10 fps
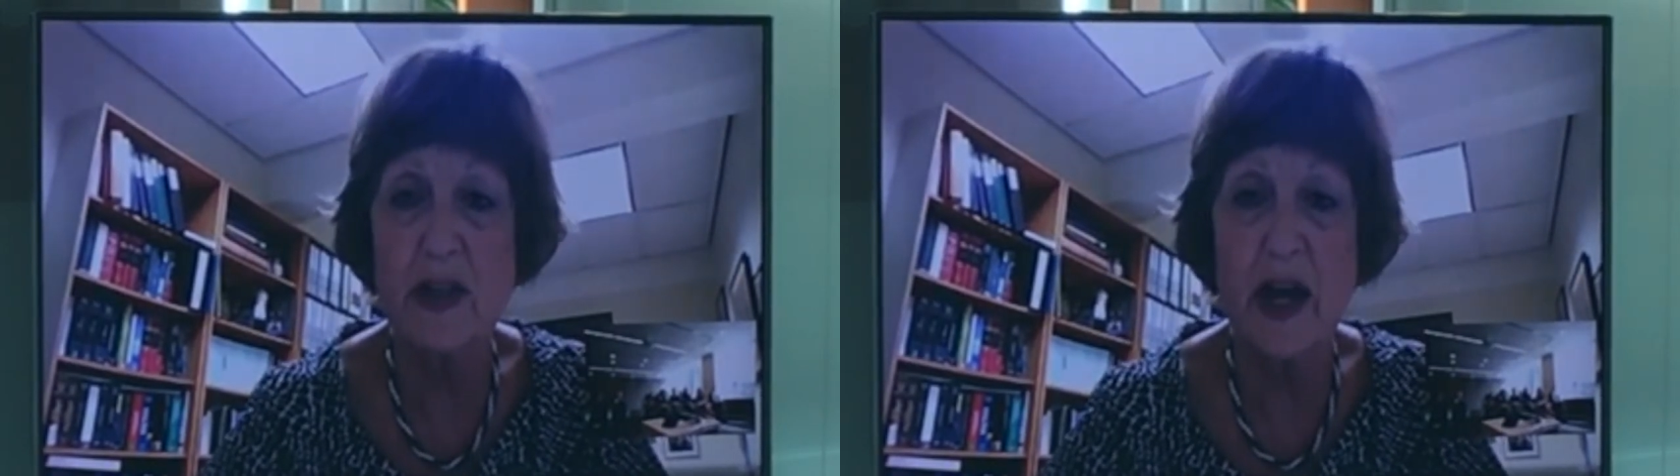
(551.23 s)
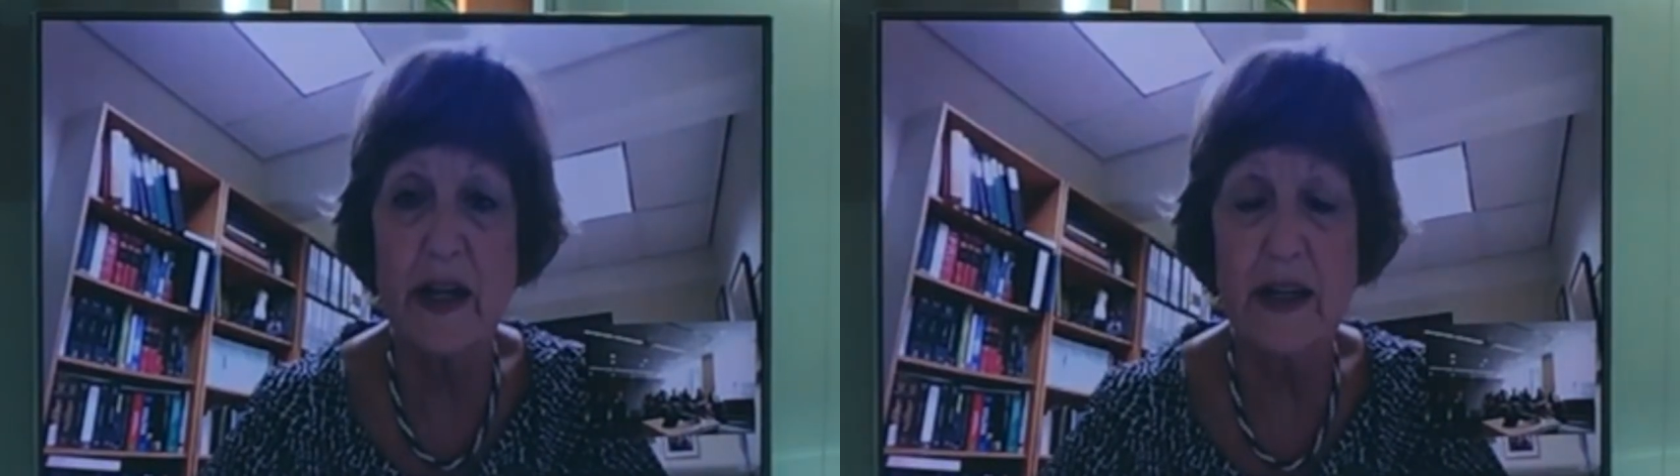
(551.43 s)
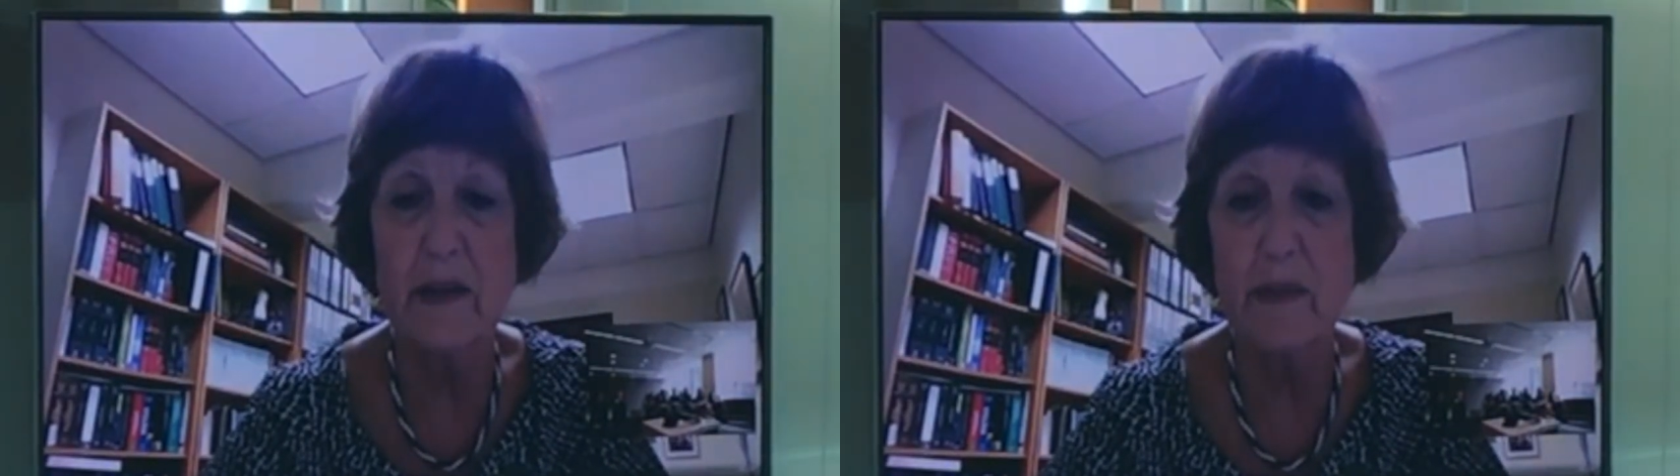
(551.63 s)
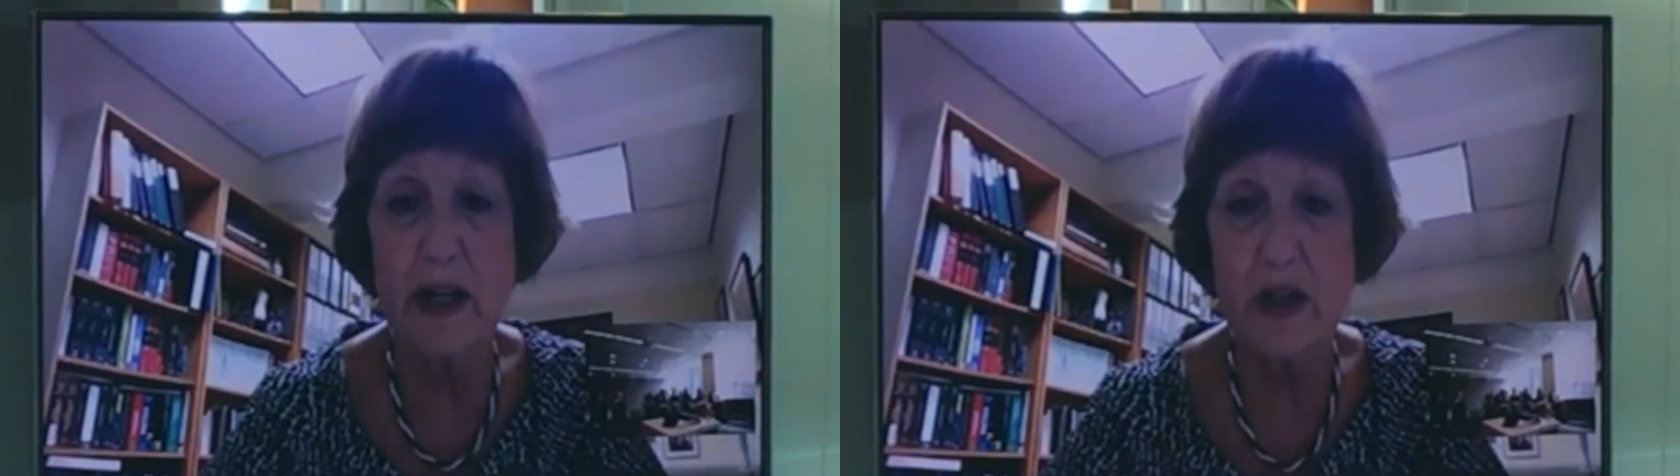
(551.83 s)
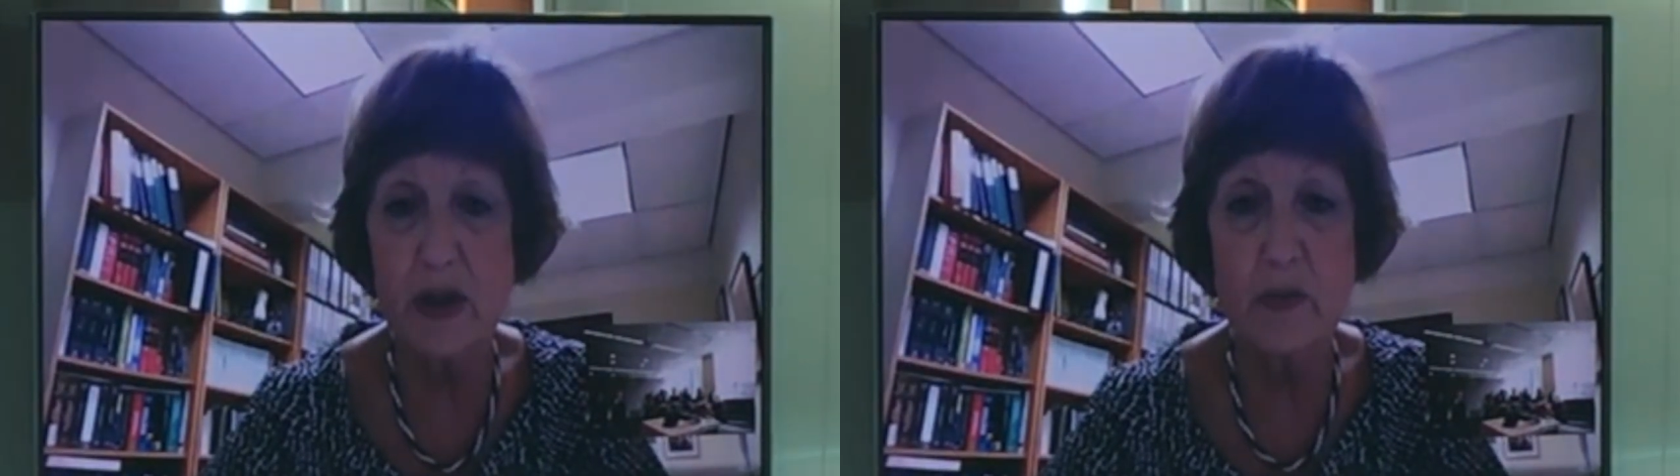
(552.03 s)
deciding that
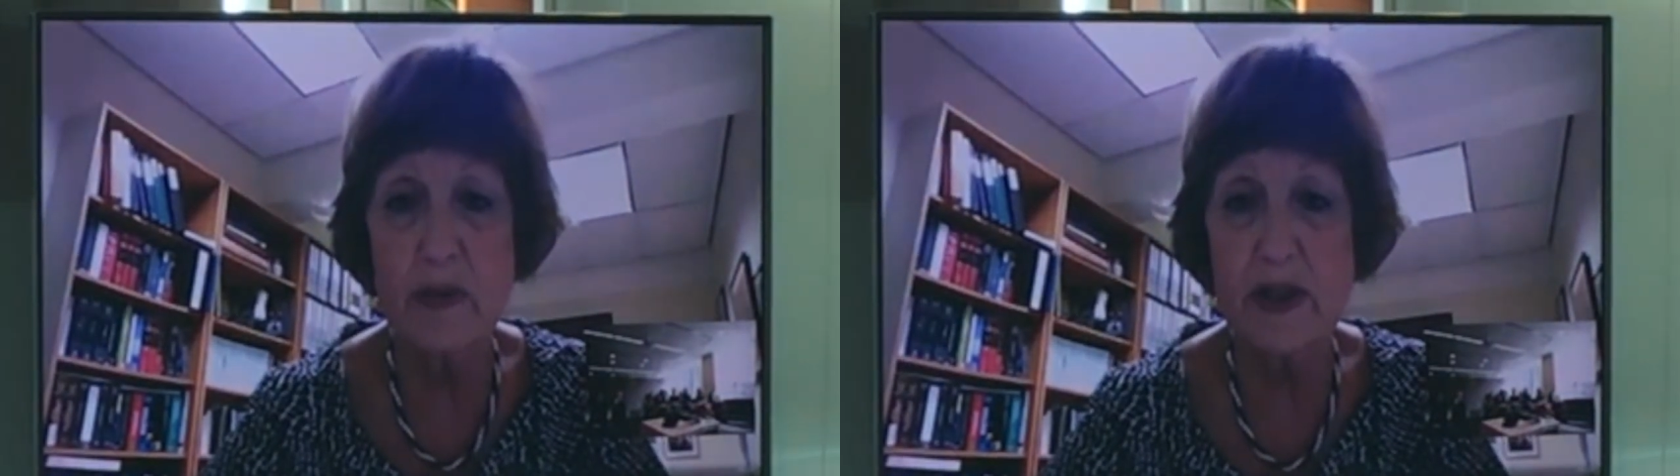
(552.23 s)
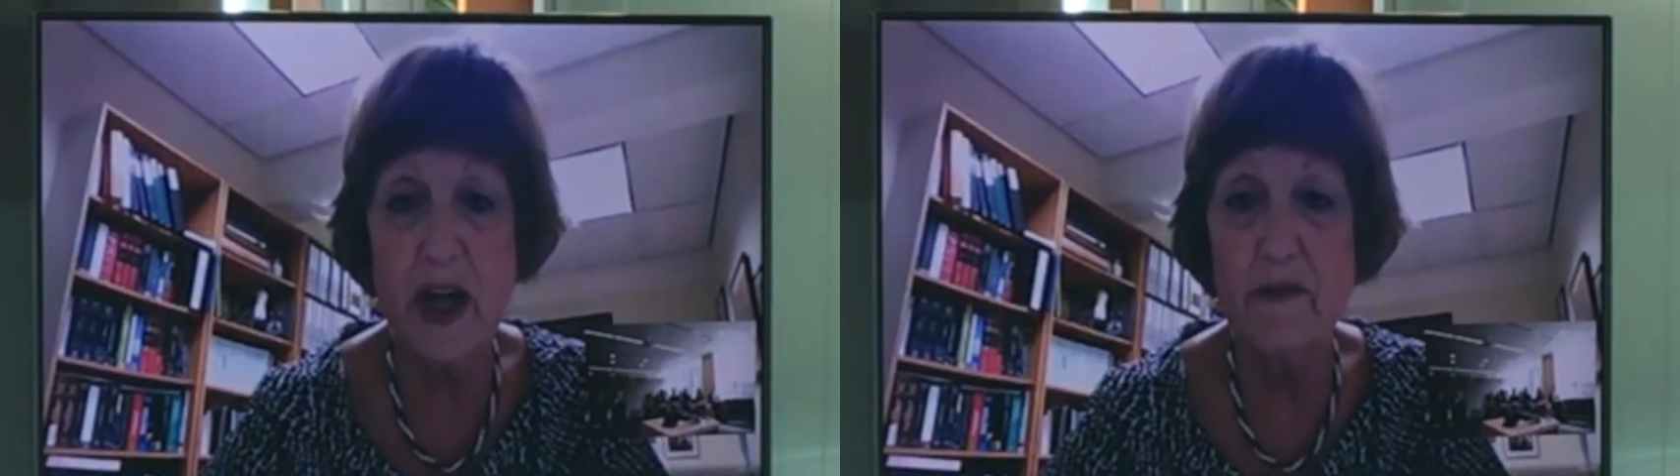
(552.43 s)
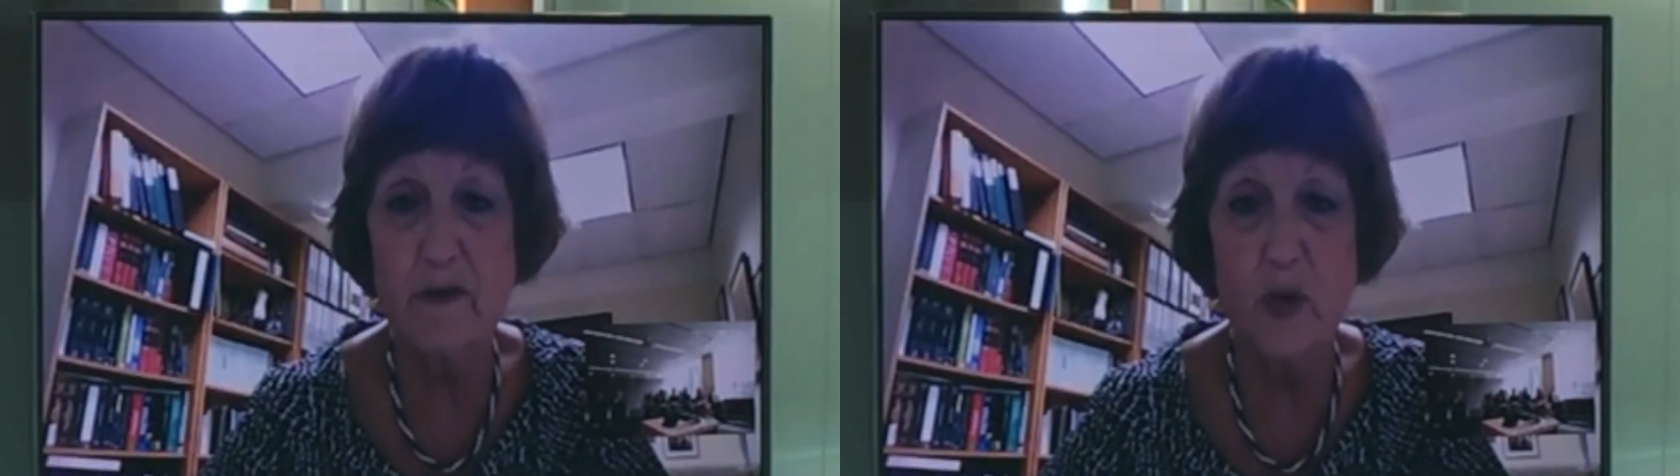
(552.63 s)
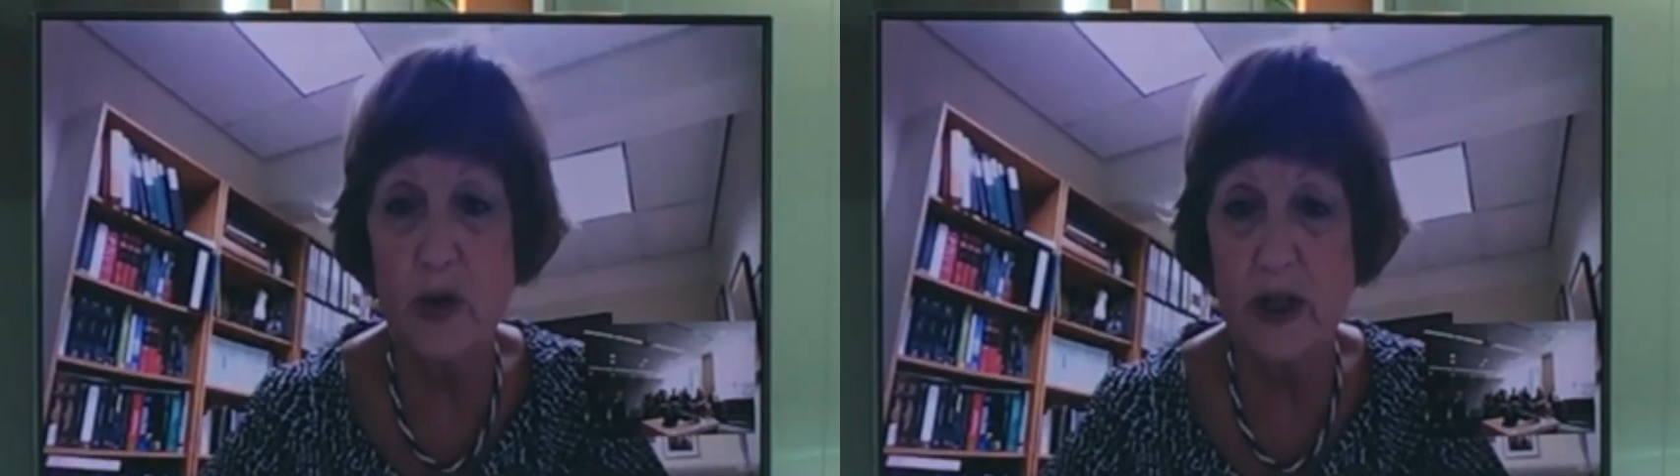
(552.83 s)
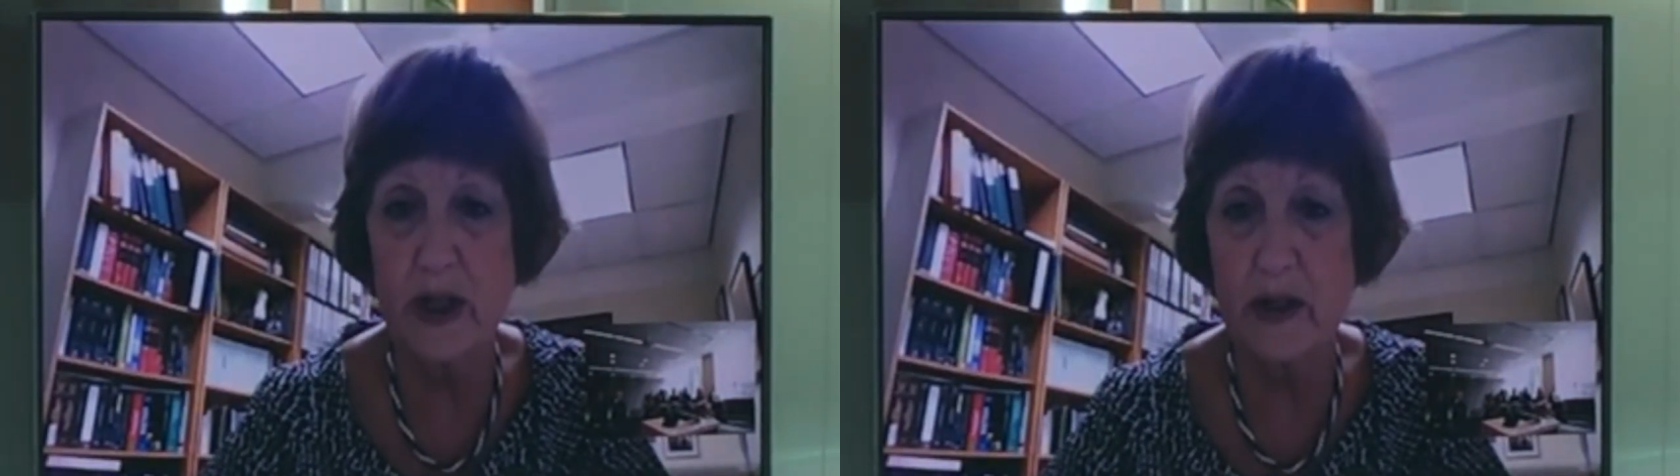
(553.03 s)
my term is not
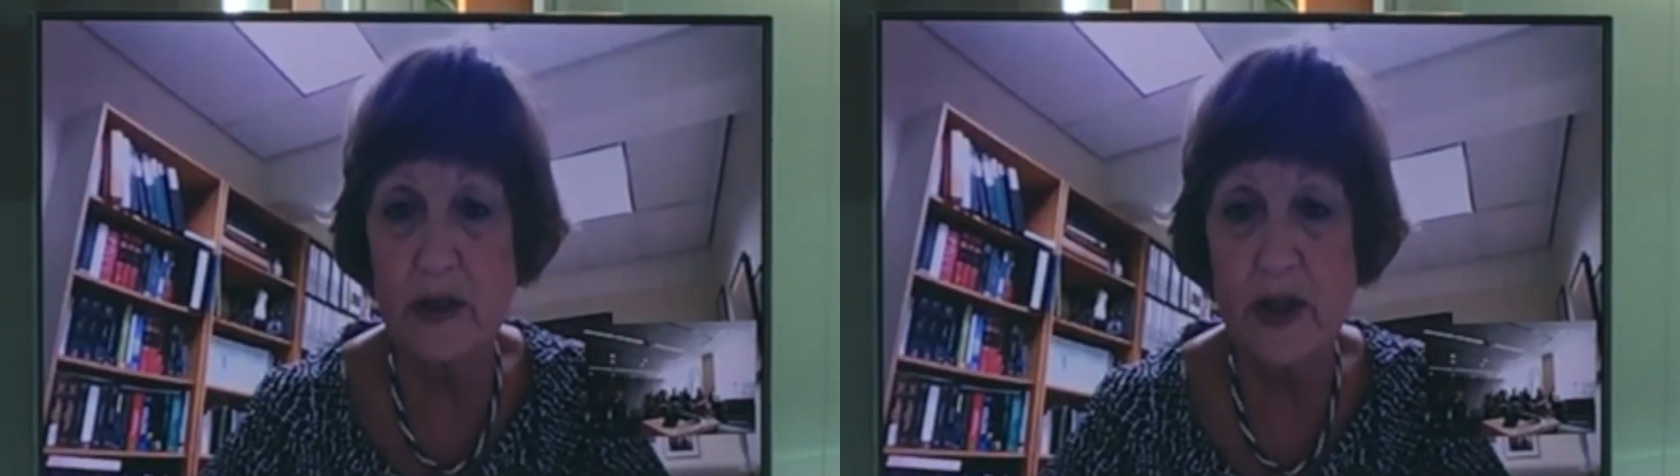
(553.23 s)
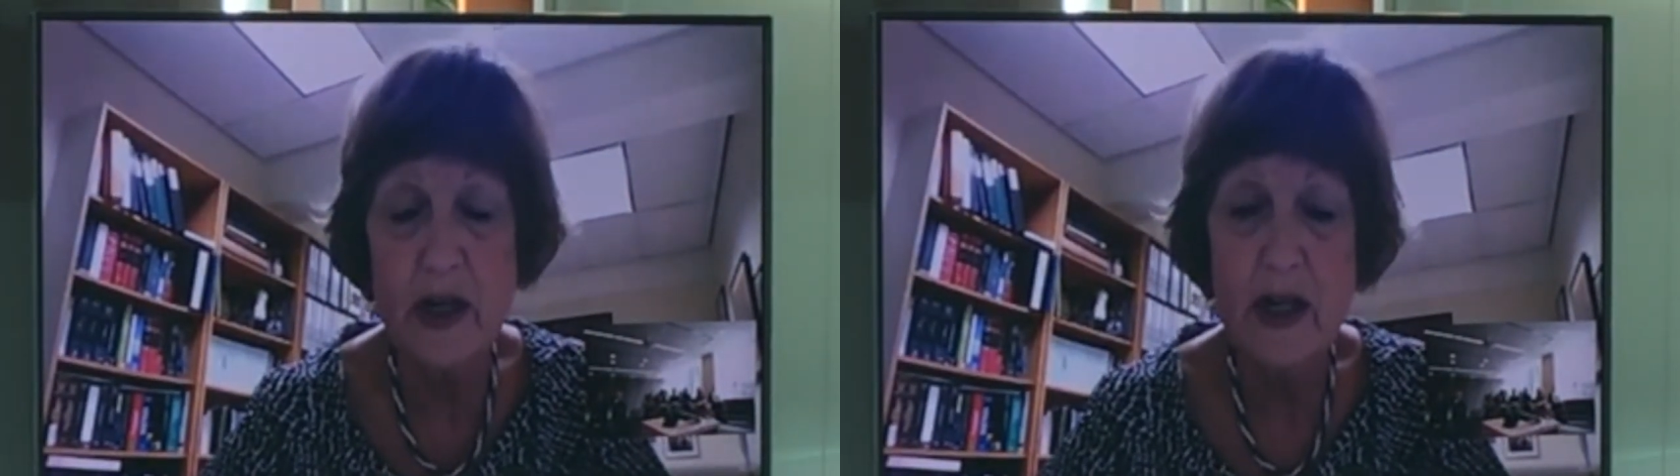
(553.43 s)
4 years,